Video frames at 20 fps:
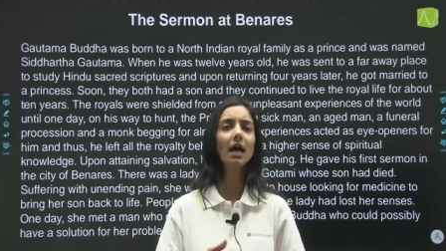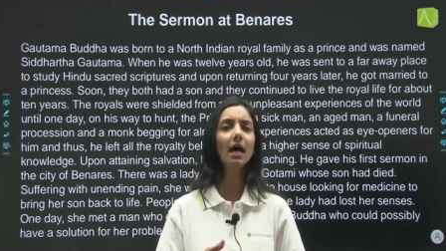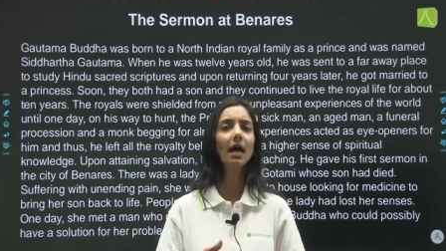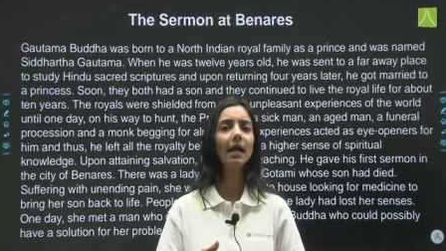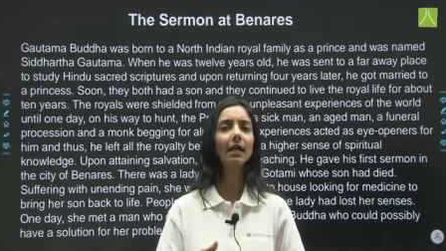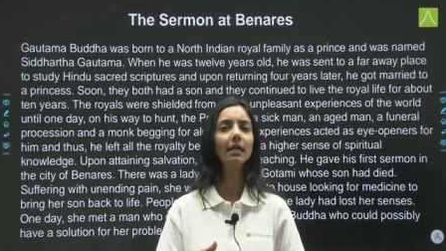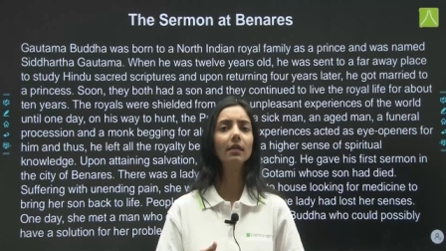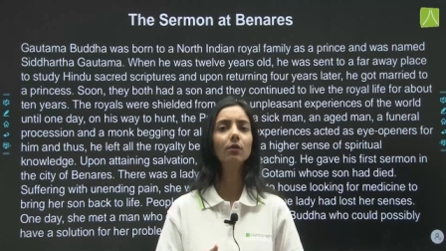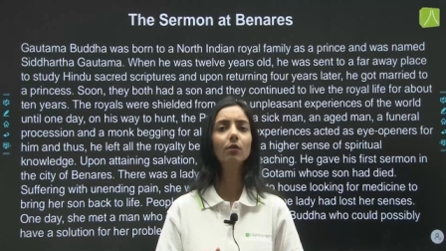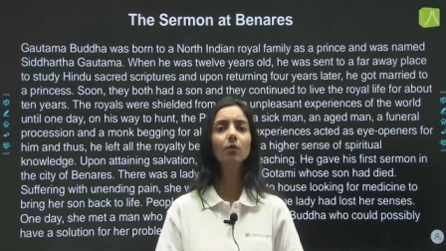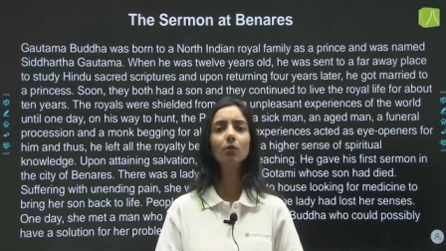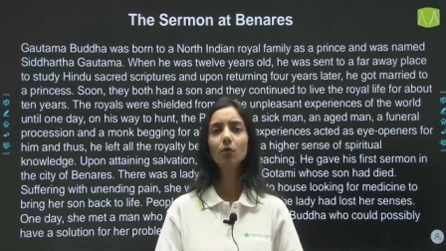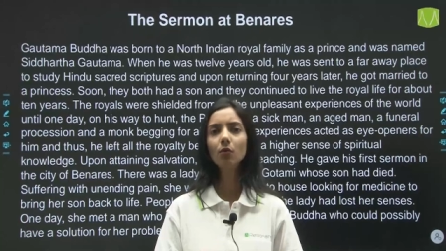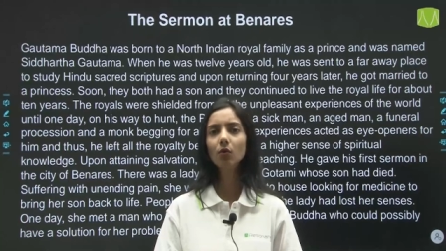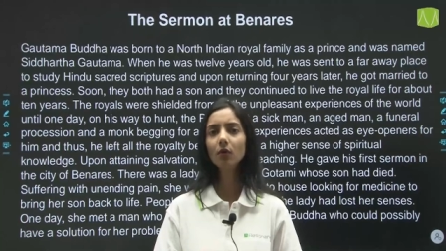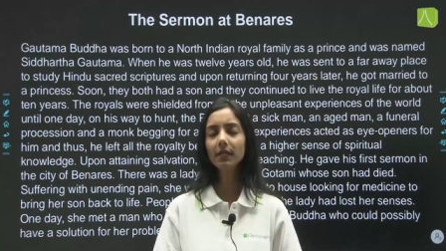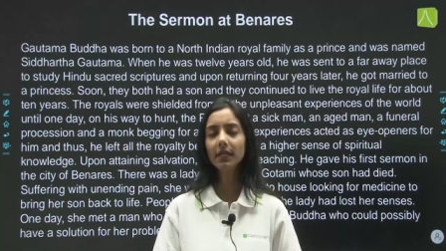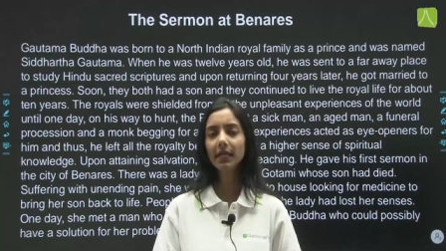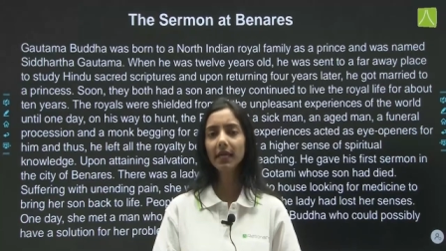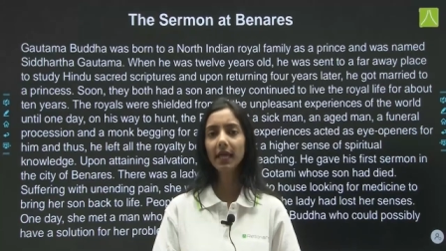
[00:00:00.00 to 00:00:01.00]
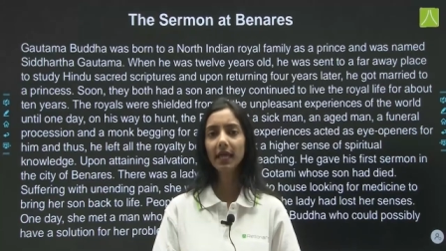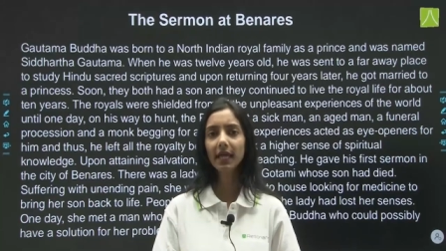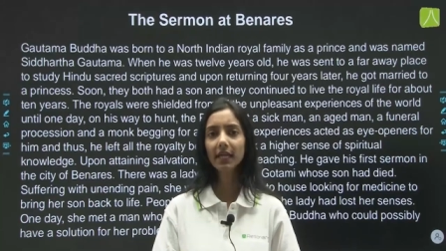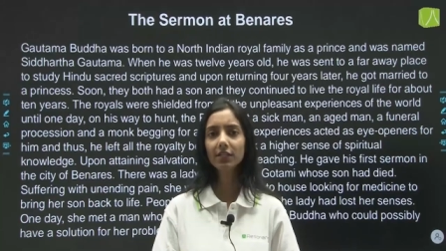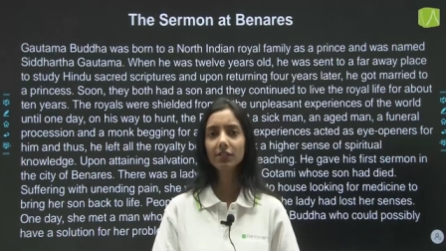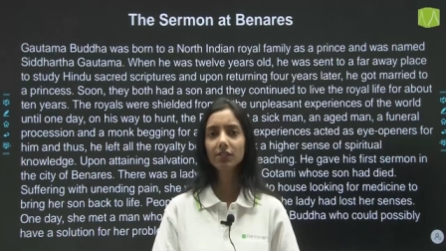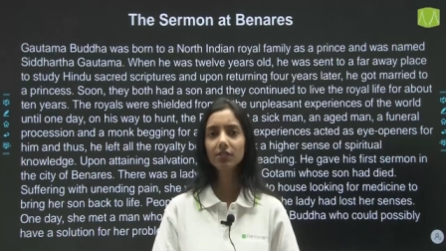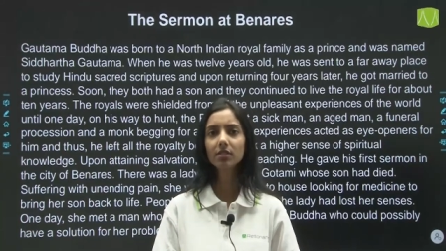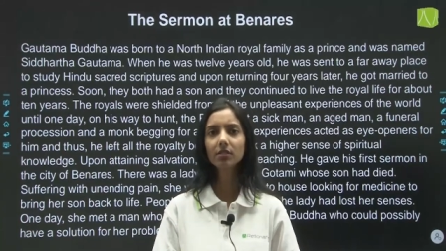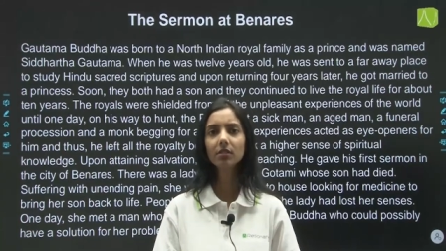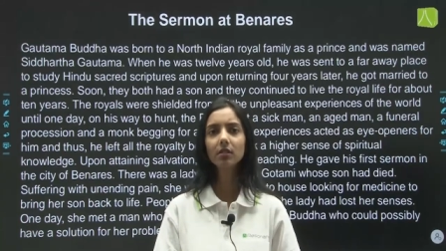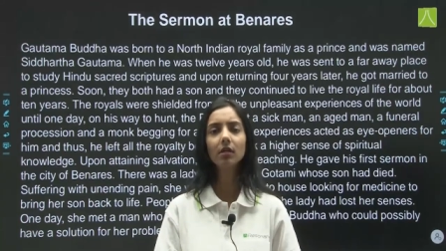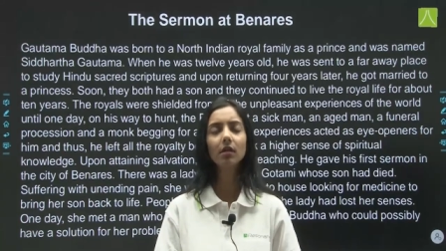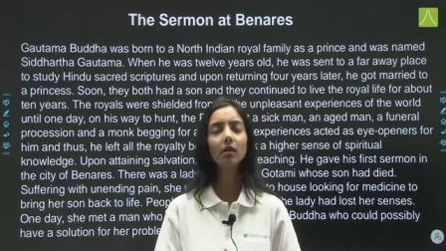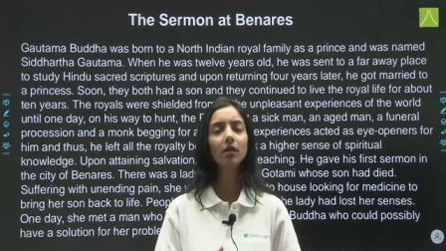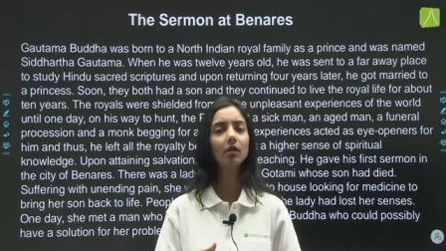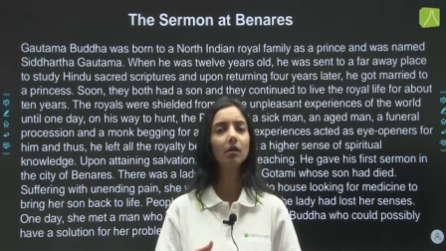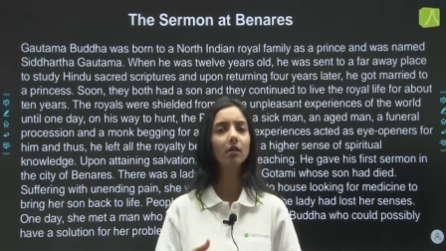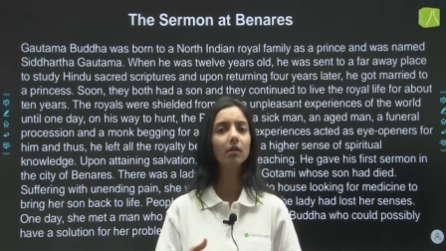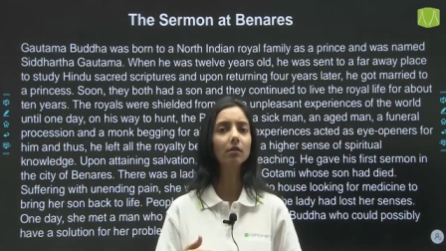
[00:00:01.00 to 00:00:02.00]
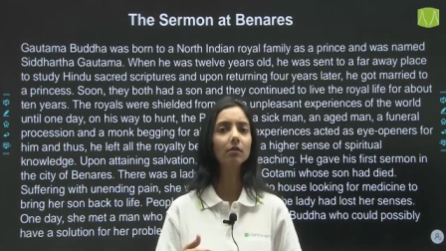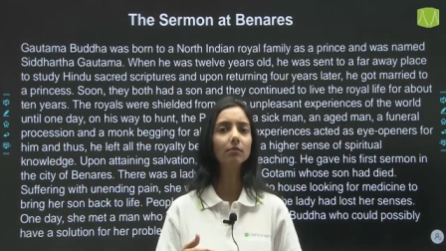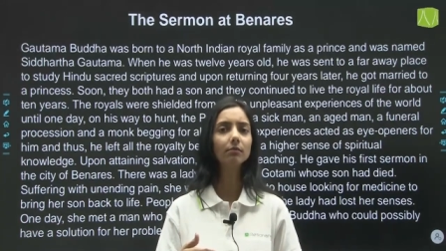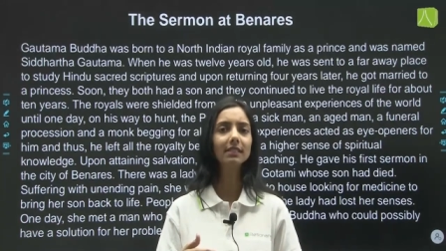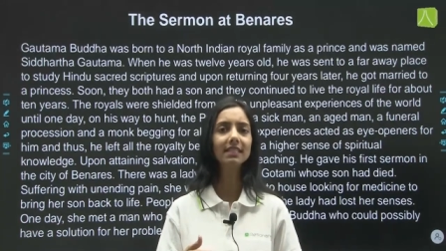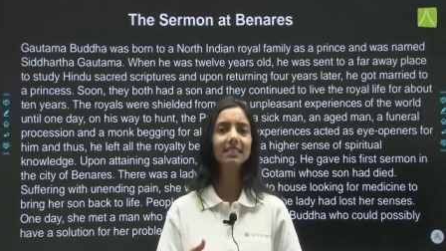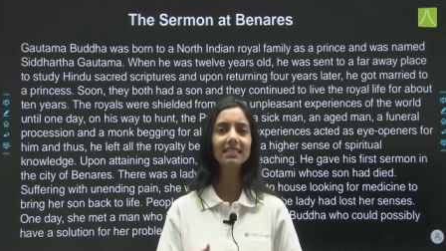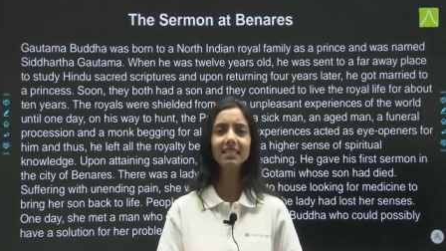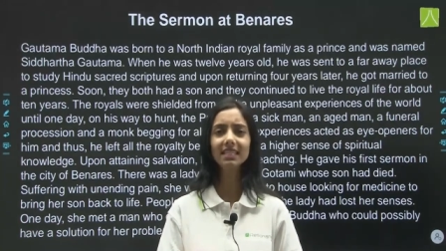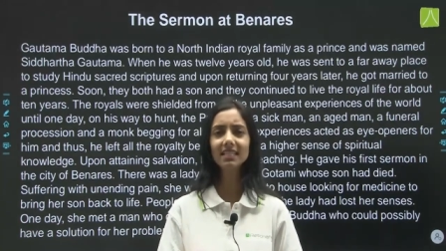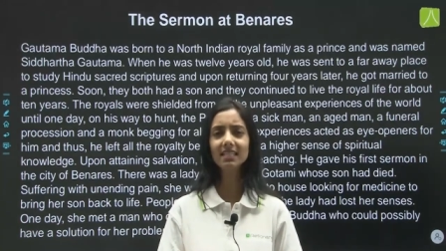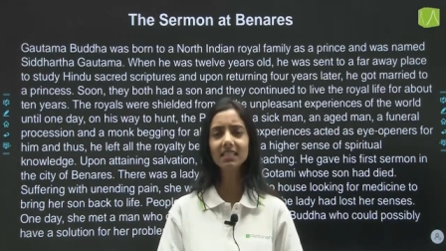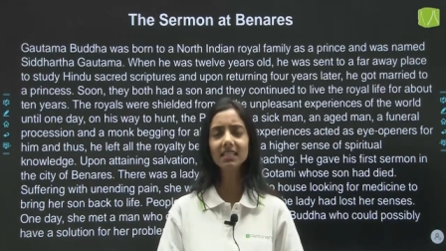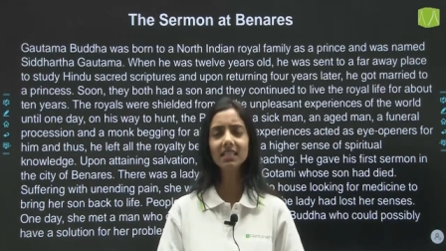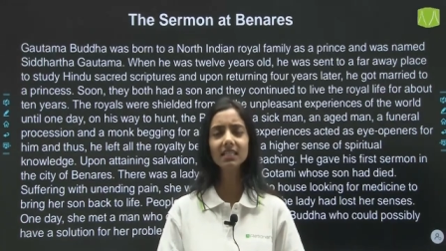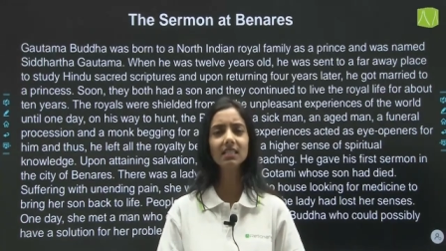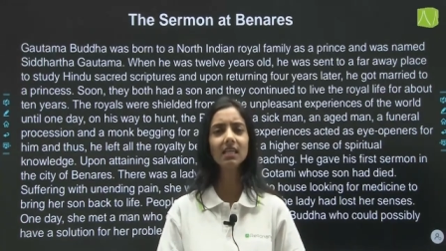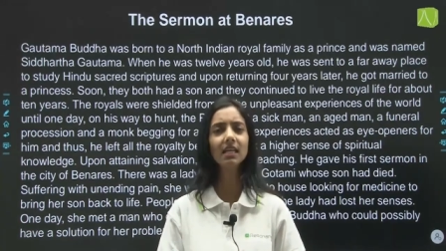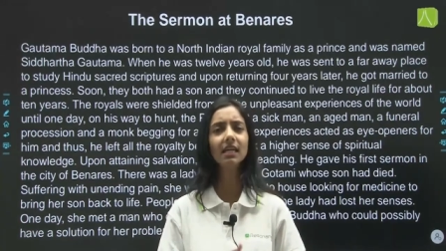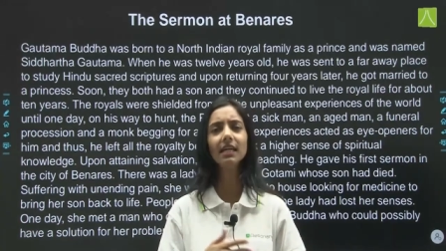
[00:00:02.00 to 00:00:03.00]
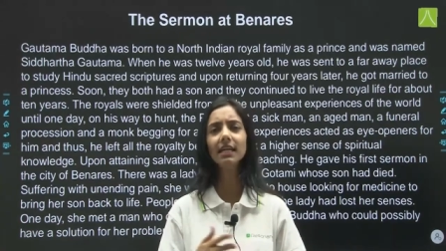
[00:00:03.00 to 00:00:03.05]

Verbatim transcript: and old age, uh, diseases.